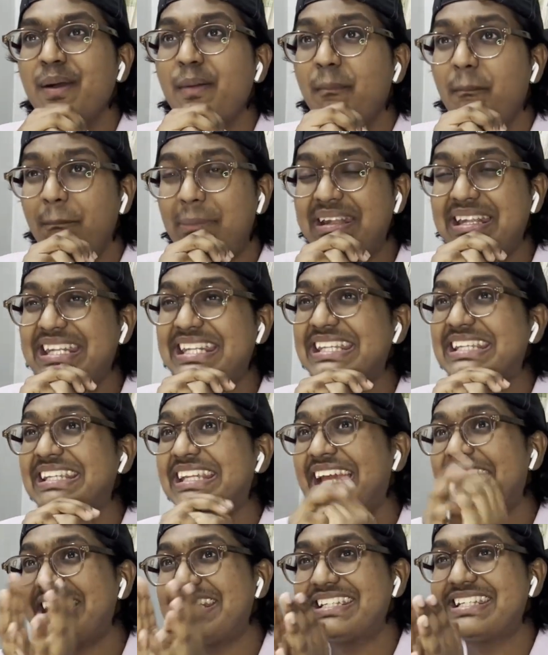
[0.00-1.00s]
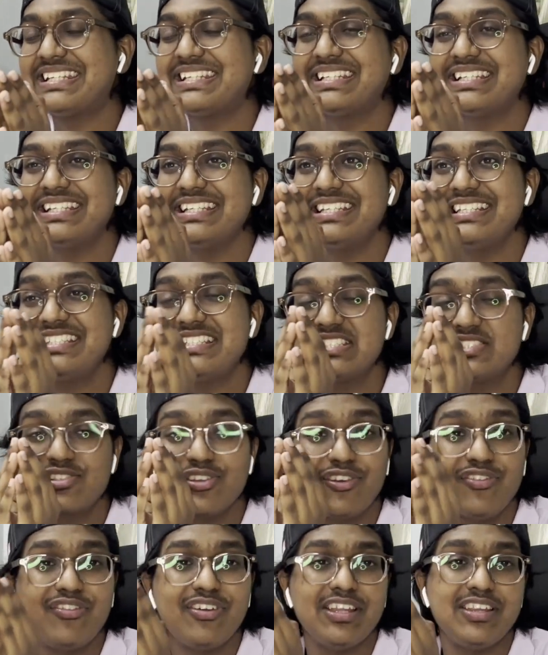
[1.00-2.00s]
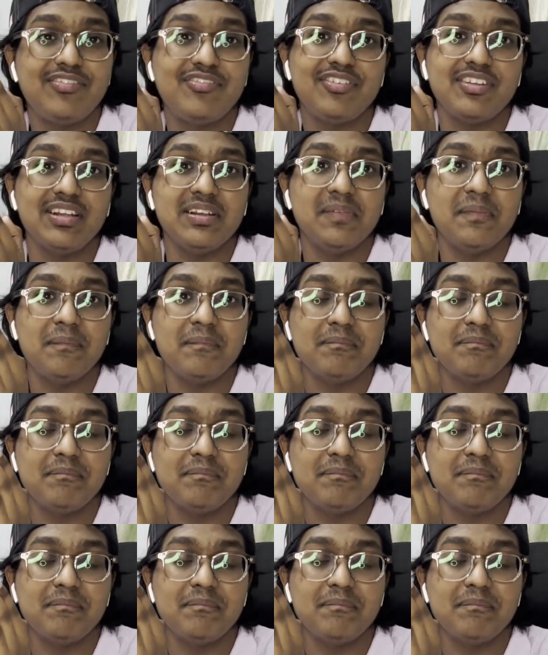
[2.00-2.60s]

but yet He is so faithful.